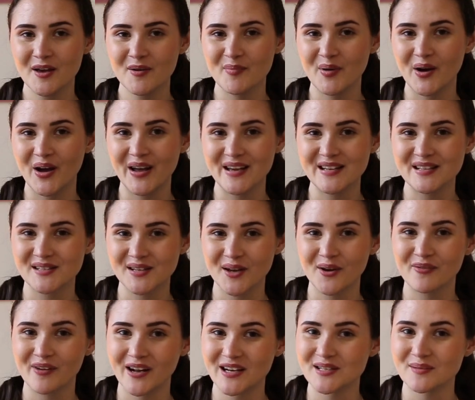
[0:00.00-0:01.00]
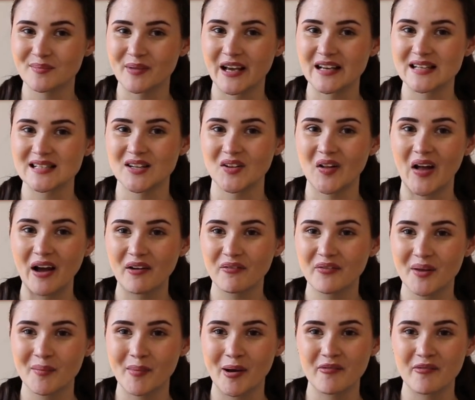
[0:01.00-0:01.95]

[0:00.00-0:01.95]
But it's so random that I still have them.